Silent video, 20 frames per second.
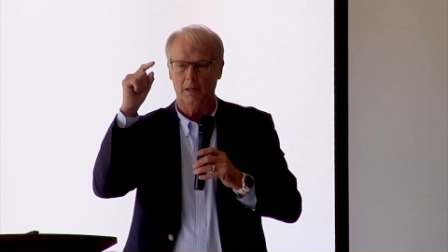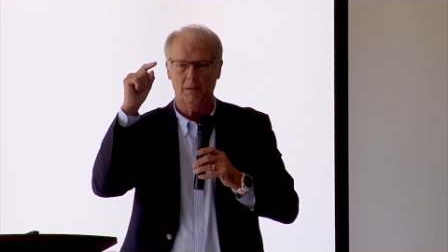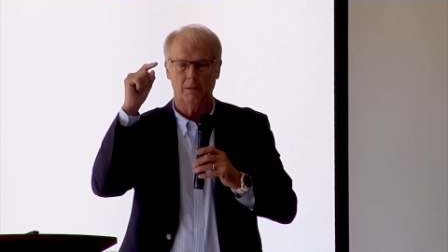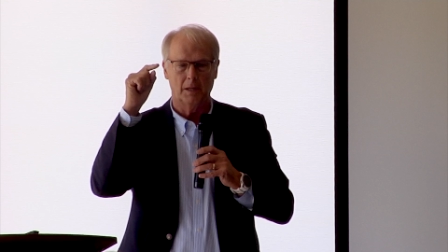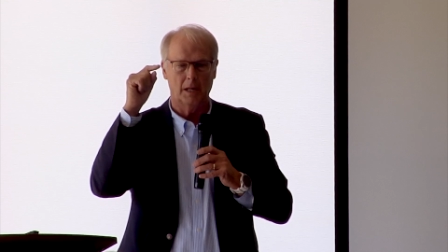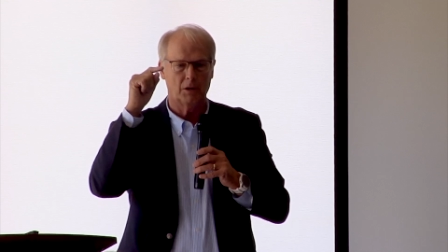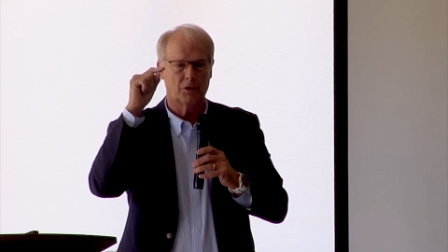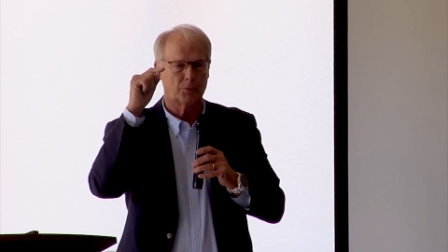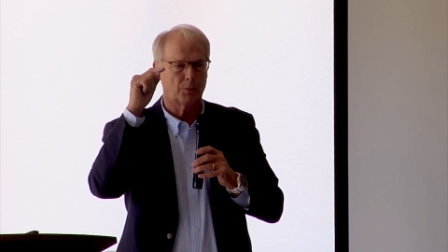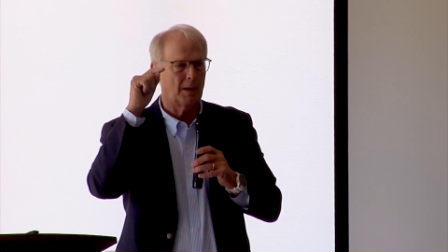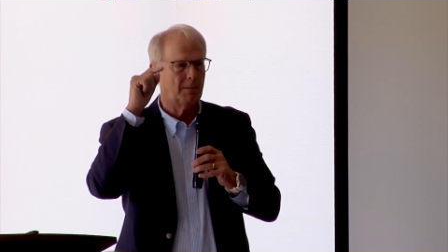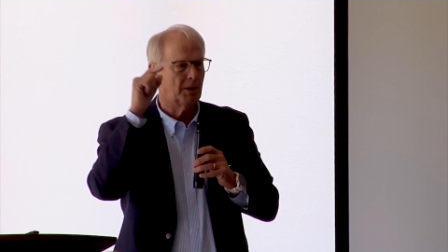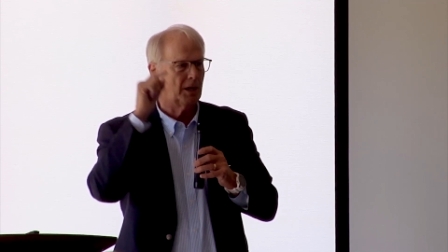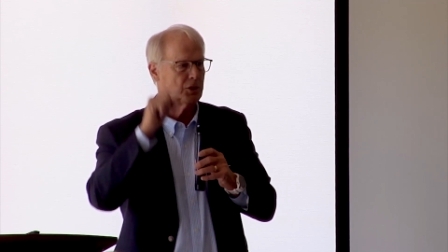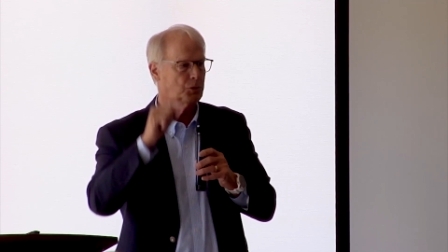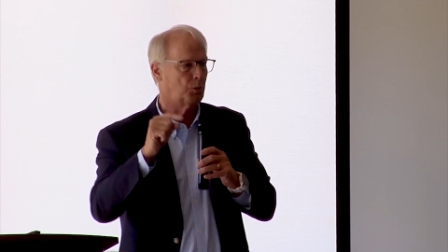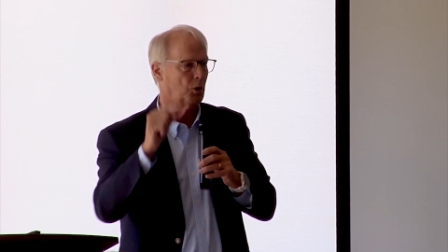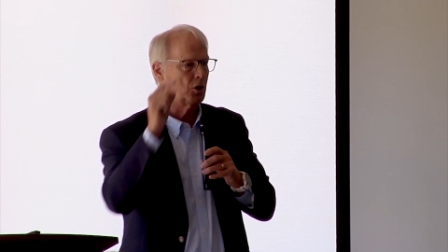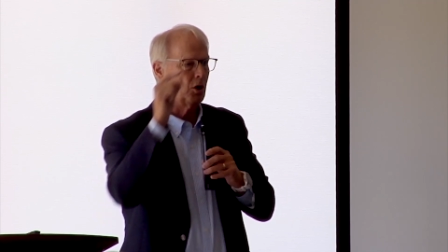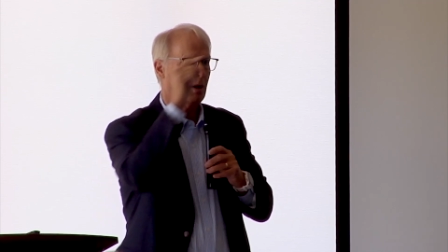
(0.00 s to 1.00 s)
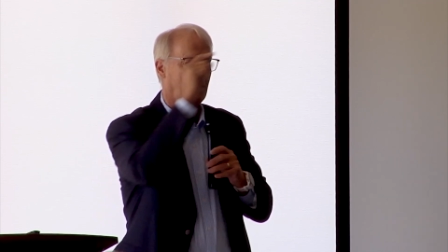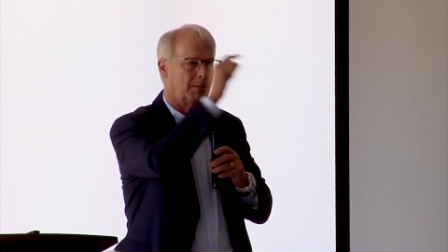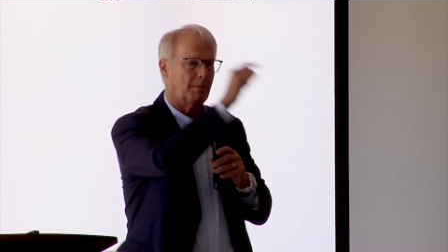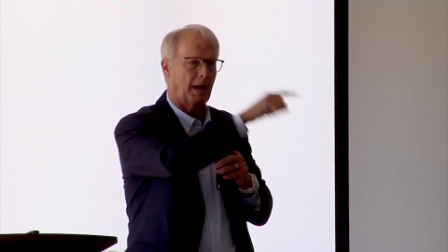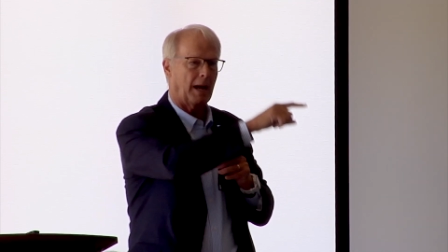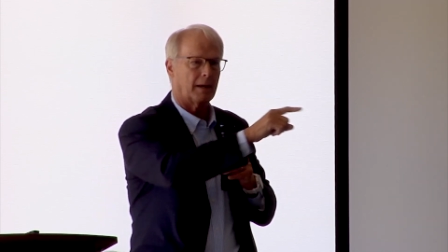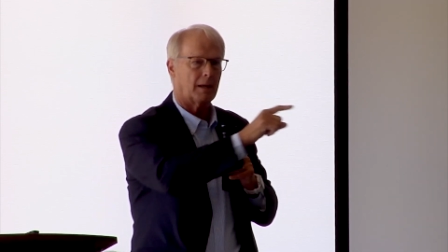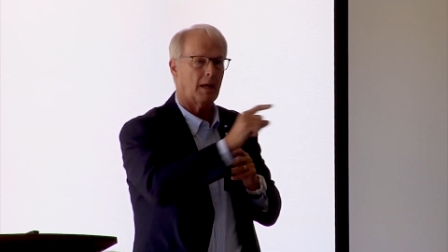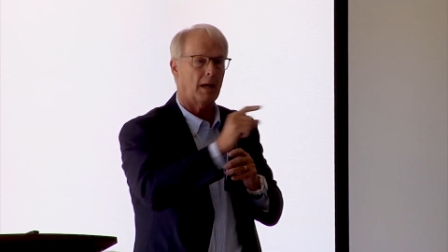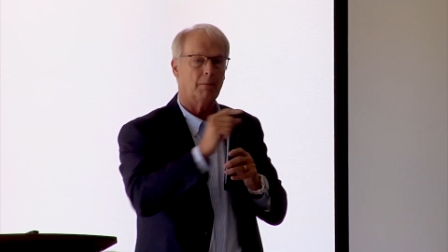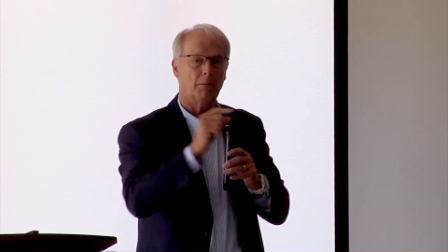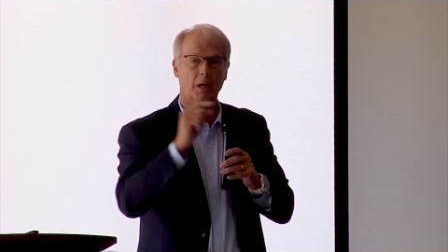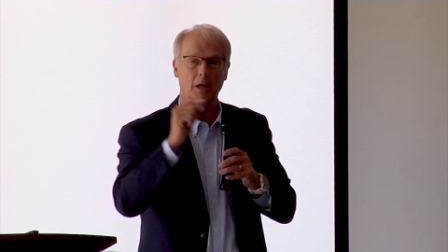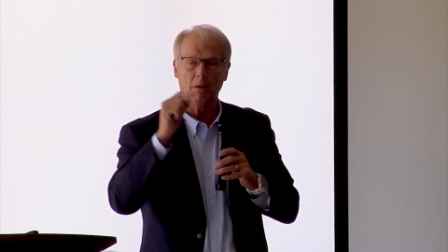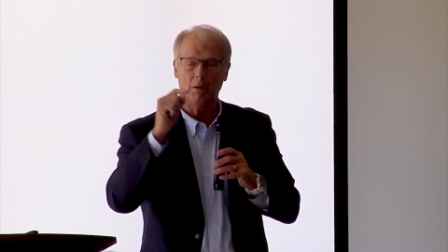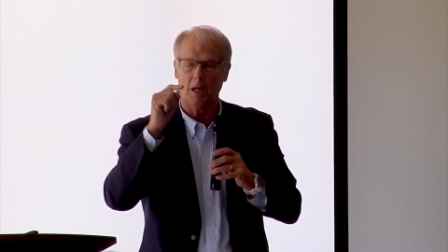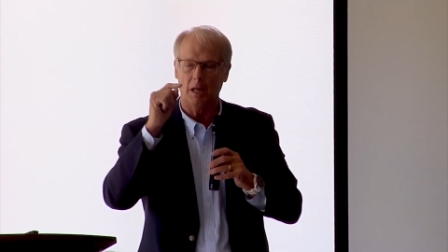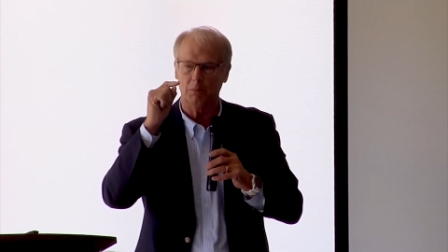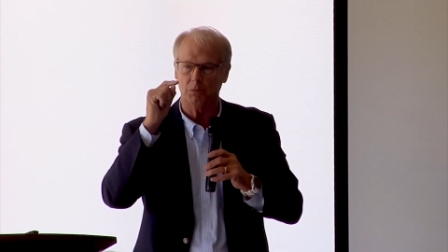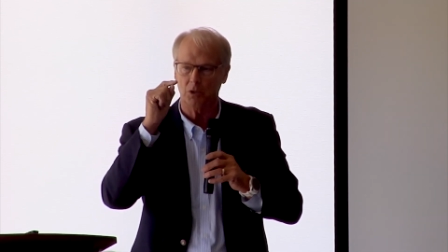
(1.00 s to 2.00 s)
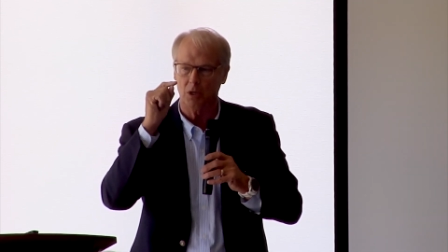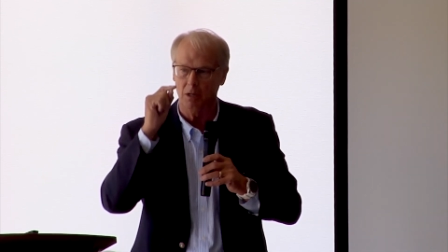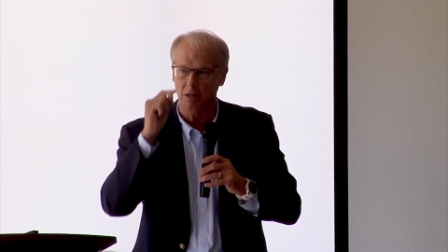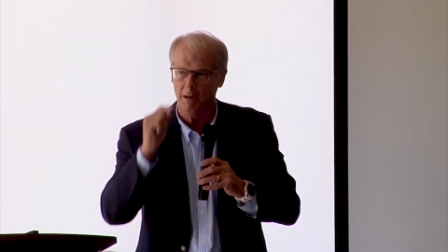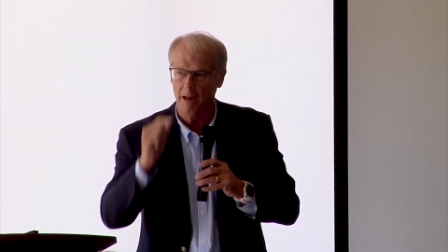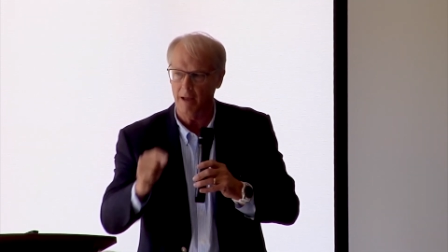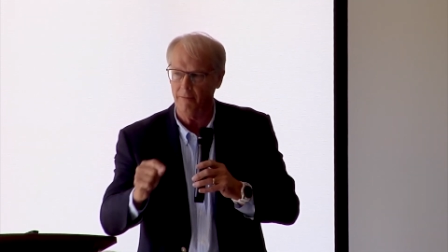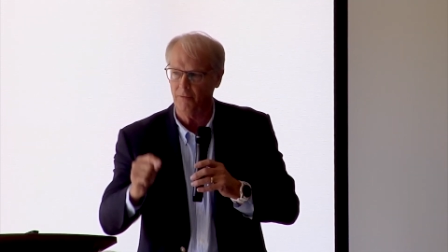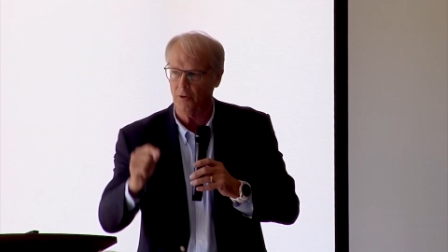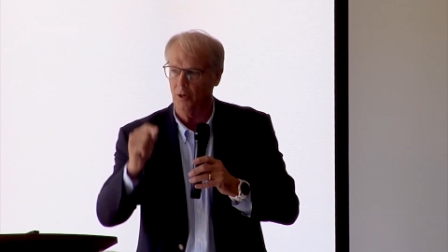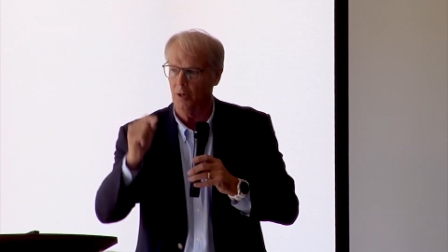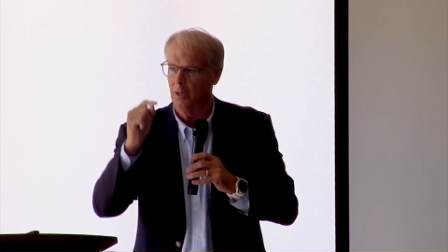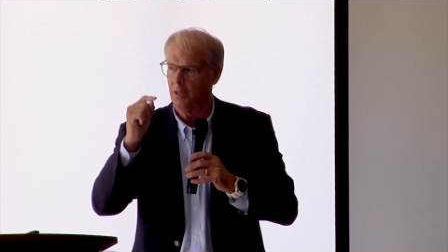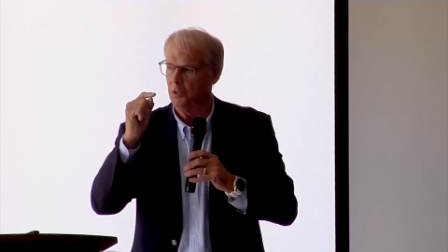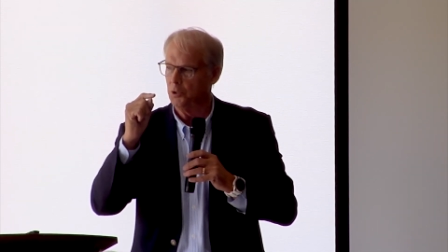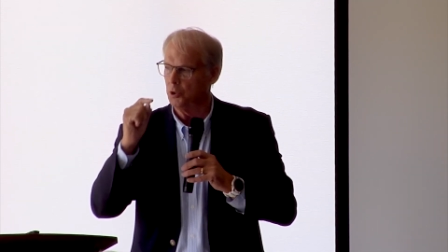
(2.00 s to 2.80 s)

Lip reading: in 3 months we'll call him back. It never